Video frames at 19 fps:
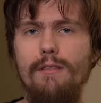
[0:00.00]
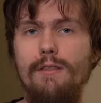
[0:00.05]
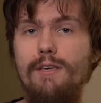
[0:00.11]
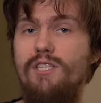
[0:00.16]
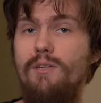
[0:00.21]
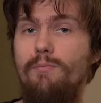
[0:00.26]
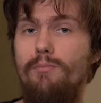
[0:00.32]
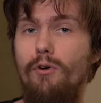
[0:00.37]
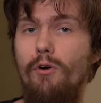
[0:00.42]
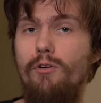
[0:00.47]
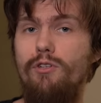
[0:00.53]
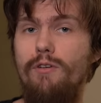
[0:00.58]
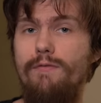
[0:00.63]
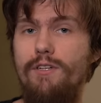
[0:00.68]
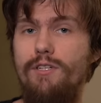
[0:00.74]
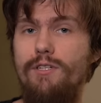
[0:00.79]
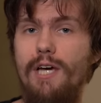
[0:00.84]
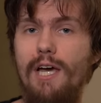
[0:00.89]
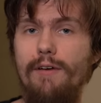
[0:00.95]
This approach of the
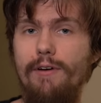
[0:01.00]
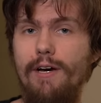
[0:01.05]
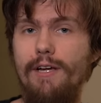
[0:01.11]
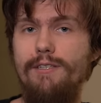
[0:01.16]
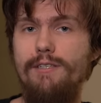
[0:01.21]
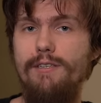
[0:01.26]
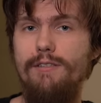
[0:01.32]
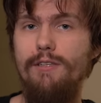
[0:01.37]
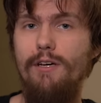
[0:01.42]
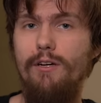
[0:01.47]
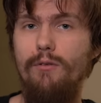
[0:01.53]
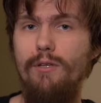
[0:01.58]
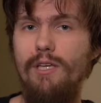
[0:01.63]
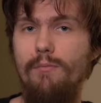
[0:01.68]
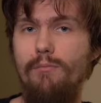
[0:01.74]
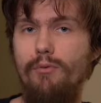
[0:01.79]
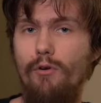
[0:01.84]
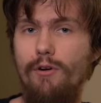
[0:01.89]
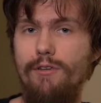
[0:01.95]
Shaivites is not only
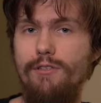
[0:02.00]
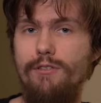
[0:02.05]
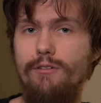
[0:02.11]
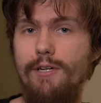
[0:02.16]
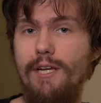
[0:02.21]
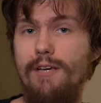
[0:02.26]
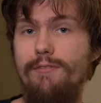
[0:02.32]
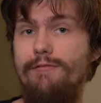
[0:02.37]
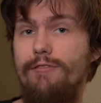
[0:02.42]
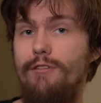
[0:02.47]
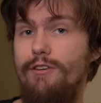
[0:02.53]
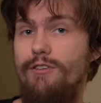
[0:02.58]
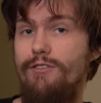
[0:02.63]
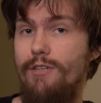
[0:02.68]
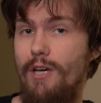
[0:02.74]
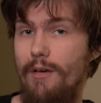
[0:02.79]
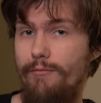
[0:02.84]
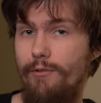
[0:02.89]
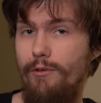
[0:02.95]
important on a
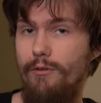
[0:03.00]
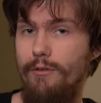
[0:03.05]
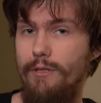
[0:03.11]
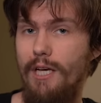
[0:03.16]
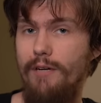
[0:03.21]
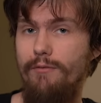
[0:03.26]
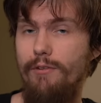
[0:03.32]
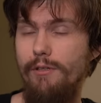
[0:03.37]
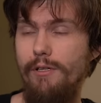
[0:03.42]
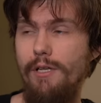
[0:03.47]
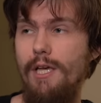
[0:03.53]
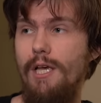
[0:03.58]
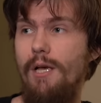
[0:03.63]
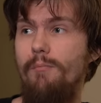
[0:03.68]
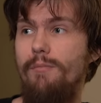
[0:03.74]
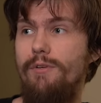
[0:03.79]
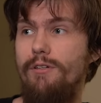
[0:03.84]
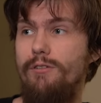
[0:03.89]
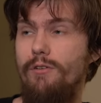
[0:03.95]
philosophical level,
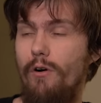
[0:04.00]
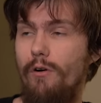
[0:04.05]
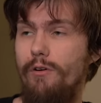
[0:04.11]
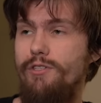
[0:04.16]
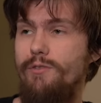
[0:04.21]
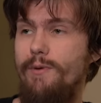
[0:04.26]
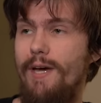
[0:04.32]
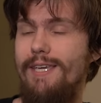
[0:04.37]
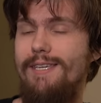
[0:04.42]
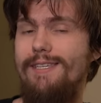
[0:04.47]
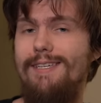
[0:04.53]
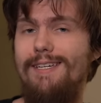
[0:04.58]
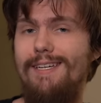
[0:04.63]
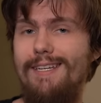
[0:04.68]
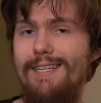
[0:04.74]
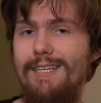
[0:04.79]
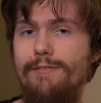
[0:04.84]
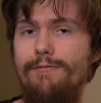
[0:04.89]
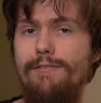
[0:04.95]
but it also has
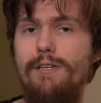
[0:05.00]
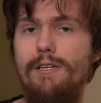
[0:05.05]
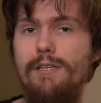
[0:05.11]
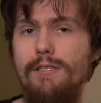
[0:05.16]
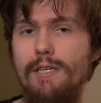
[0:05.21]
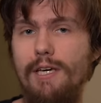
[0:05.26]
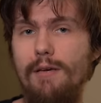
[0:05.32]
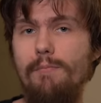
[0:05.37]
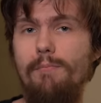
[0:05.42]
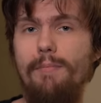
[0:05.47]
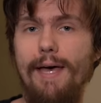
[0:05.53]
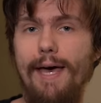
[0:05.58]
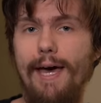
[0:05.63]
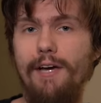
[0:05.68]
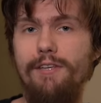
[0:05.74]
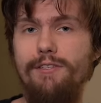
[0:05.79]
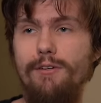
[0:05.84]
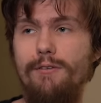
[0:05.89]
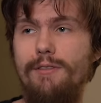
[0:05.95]
significant
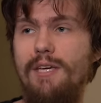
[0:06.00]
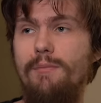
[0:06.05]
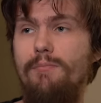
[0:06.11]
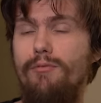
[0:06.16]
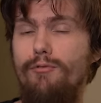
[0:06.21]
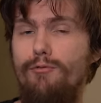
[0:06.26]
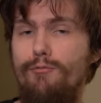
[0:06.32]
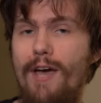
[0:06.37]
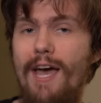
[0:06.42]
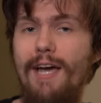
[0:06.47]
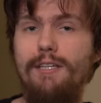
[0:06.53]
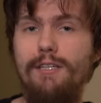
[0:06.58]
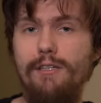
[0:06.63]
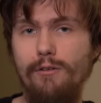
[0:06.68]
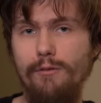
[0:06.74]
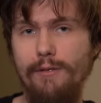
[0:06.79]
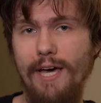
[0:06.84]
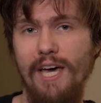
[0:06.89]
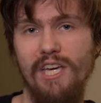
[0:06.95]
impact on the
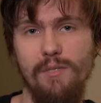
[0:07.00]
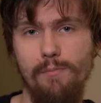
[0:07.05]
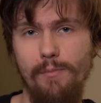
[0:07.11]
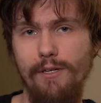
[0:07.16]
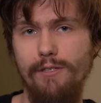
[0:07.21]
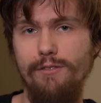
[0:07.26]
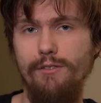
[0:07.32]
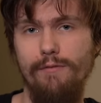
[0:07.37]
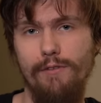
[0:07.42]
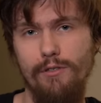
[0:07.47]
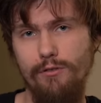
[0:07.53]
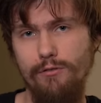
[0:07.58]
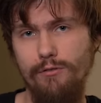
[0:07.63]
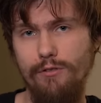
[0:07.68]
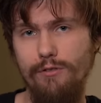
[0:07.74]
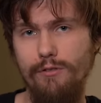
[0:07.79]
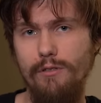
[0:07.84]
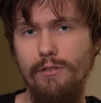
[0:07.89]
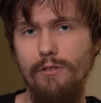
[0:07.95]
practical aspects of the
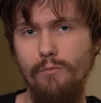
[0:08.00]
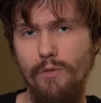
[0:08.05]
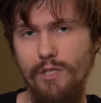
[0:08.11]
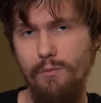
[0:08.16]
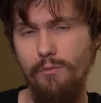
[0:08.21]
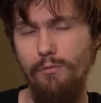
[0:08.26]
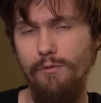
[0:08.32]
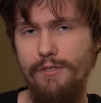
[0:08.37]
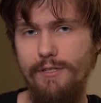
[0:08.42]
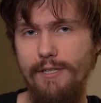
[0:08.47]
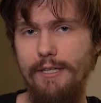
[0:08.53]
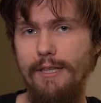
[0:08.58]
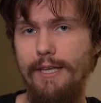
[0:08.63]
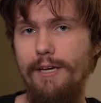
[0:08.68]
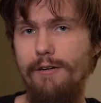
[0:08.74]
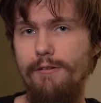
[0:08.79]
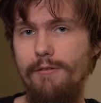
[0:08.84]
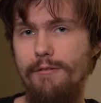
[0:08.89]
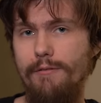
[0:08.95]
tradition, which we'll see
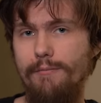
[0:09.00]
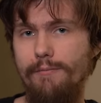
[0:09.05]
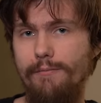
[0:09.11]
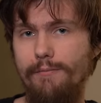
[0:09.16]
later.